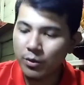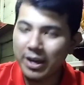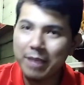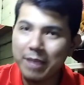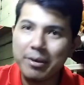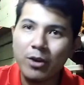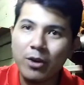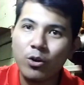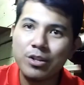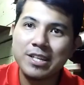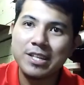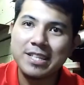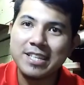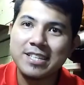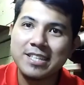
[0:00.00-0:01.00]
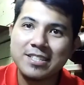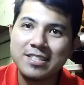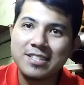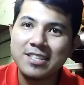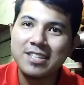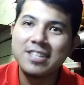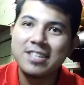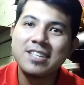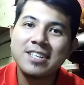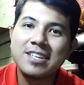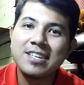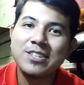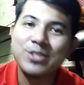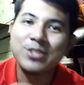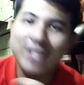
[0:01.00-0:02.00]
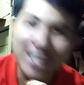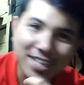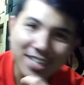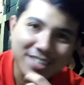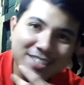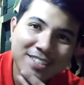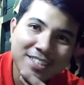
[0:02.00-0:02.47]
Why am I holding this? Oh yeah.